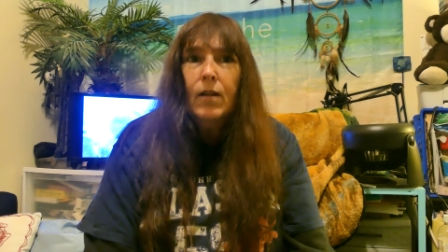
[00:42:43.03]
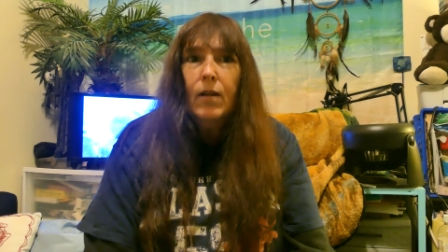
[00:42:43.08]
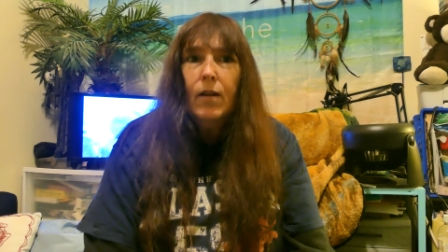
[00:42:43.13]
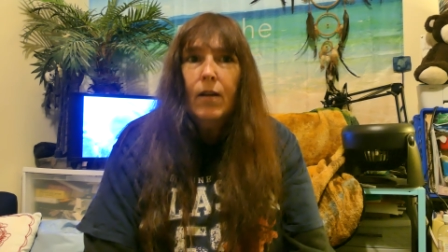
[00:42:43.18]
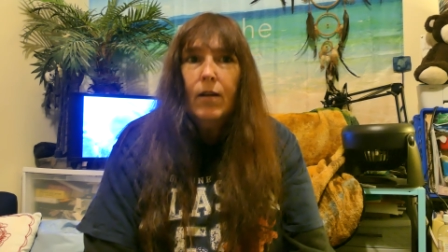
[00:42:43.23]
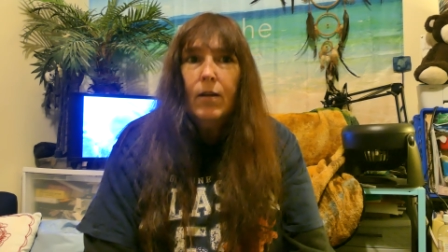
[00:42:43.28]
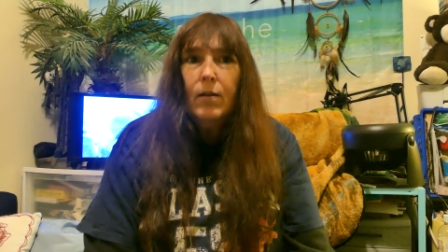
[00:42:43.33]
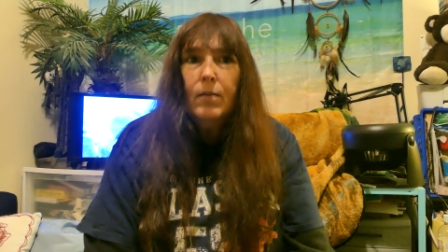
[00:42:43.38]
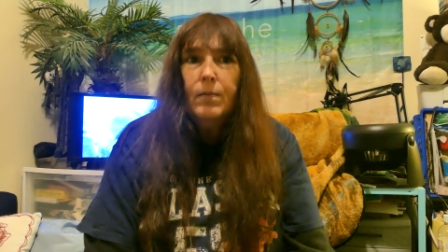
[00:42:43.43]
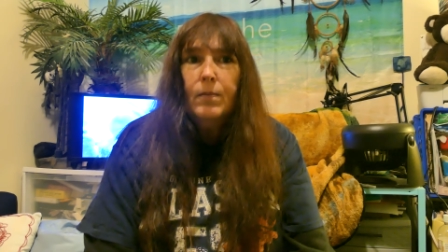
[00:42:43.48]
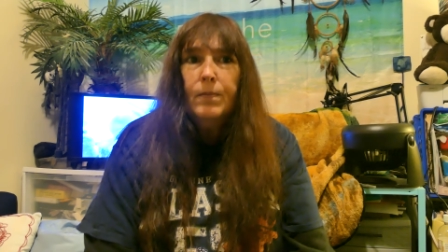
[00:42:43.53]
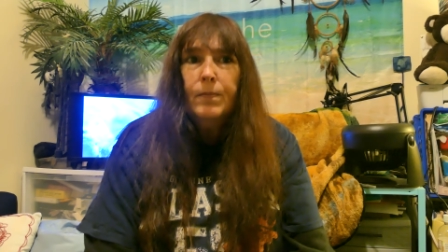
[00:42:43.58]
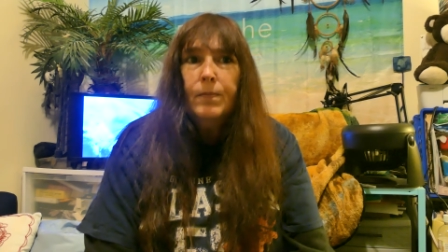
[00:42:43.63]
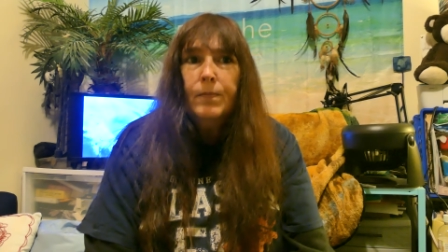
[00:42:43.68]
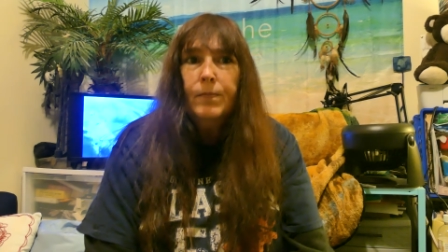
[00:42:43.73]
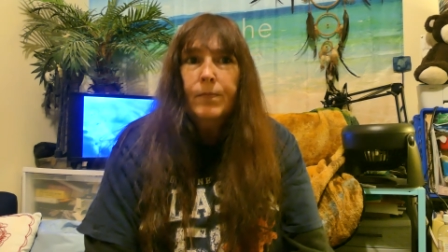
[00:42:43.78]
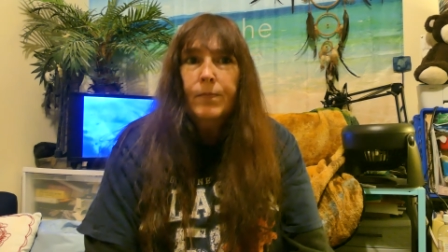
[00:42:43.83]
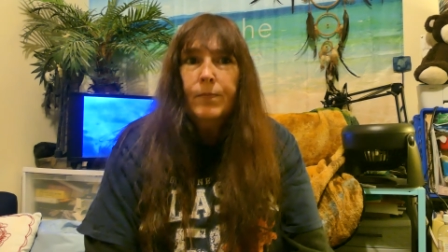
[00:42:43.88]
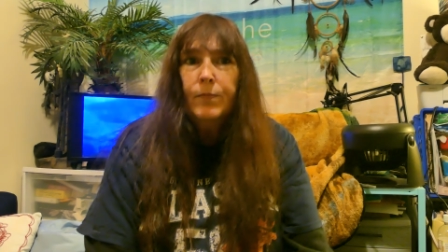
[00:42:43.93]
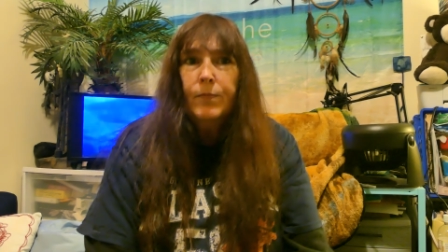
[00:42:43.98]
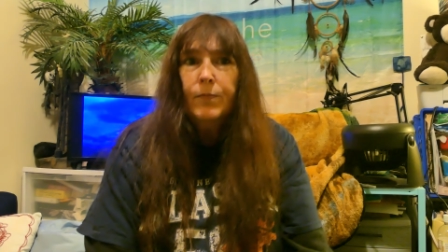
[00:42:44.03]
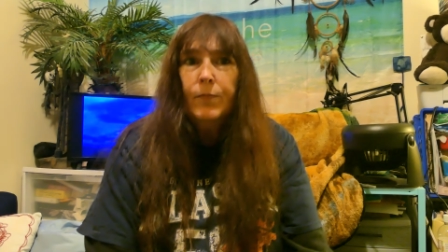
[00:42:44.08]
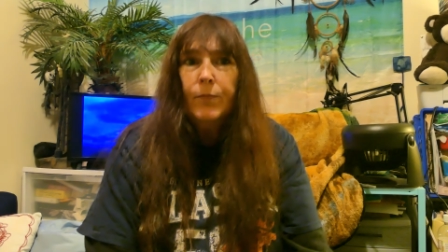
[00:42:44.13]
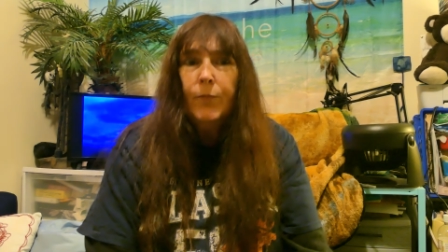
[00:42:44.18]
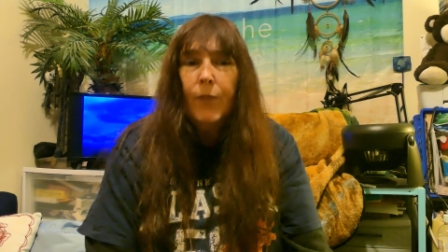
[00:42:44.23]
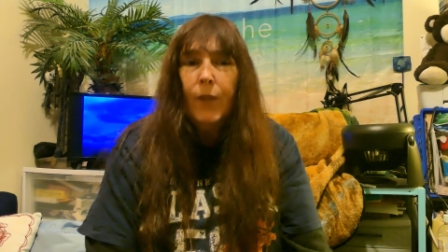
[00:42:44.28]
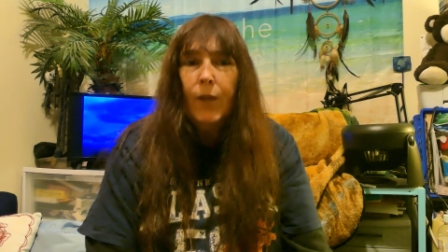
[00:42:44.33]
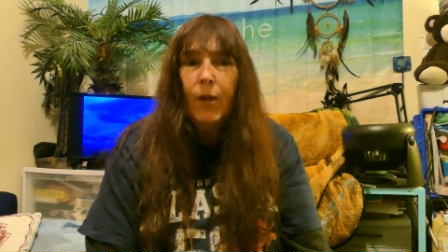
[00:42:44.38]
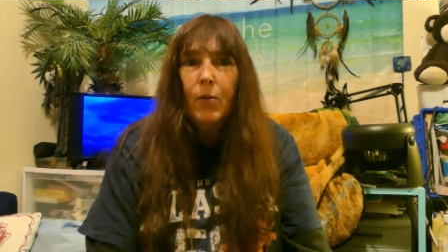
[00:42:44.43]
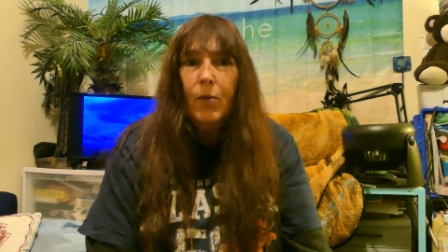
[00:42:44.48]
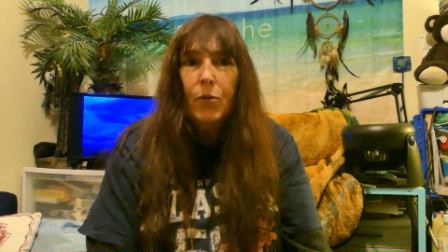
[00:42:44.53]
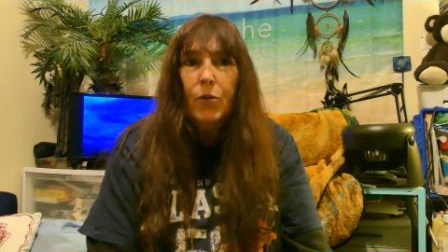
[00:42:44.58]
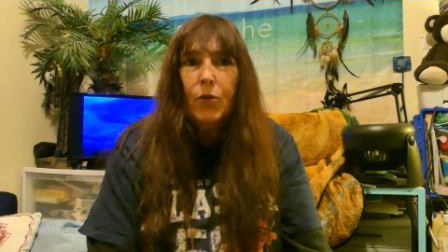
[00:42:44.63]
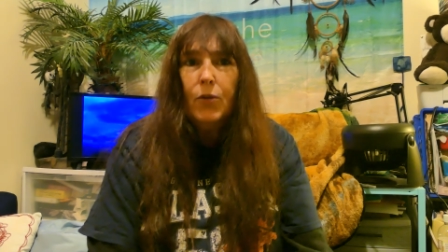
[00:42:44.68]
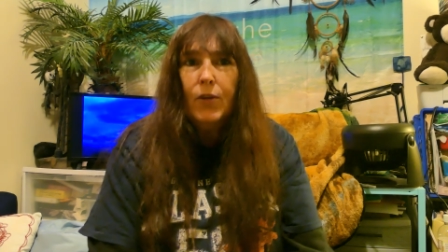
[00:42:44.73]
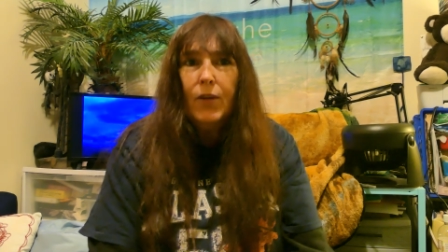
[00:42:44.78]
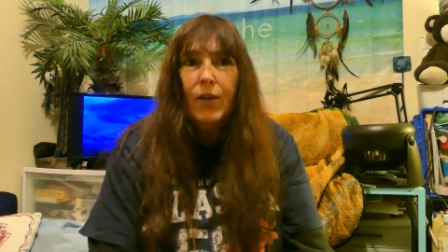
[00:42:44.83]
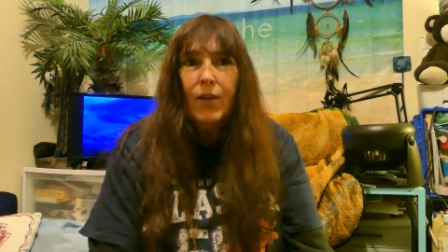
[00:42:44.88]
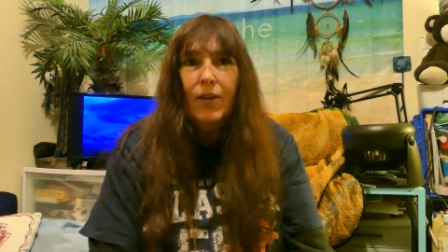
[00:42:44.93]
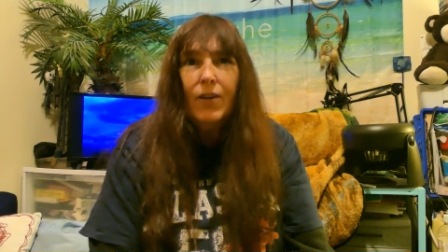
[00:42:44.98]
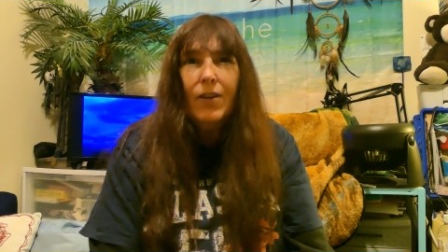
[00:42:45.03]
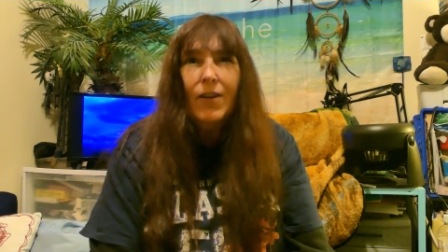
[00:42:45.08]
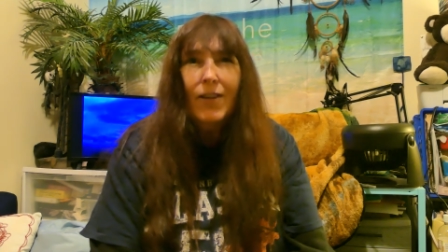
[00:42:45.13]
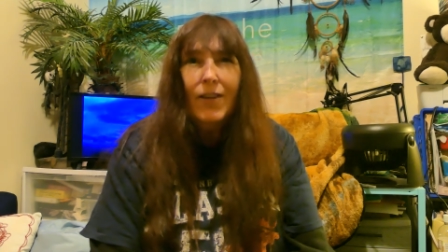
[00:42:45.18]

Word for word: Um, the airport there,